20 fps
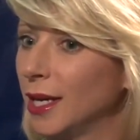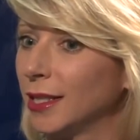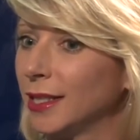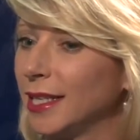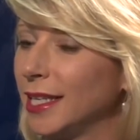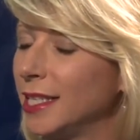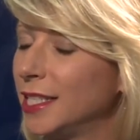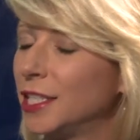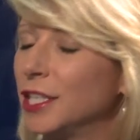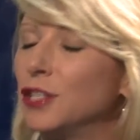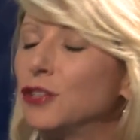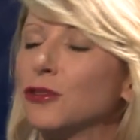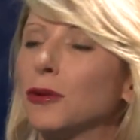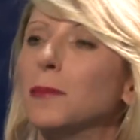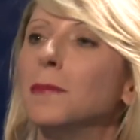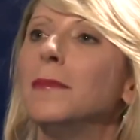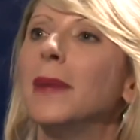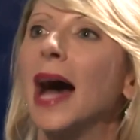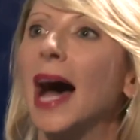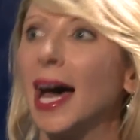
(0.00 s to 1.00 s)
lead to
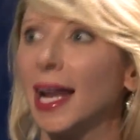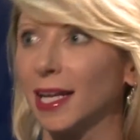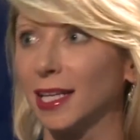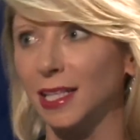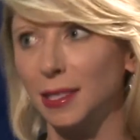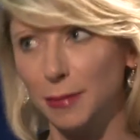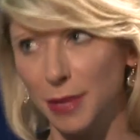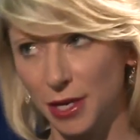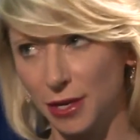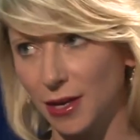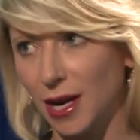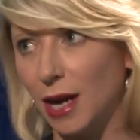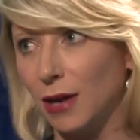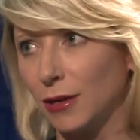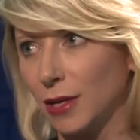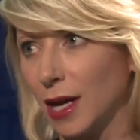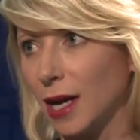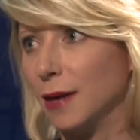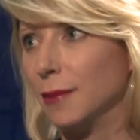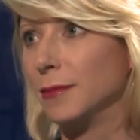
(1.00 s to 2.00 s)
dramatically better
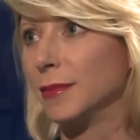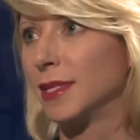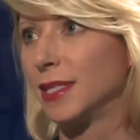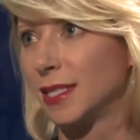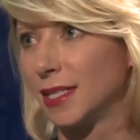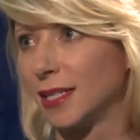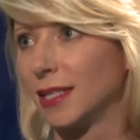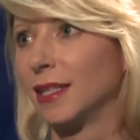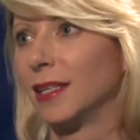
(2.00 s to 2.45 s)
outcomes.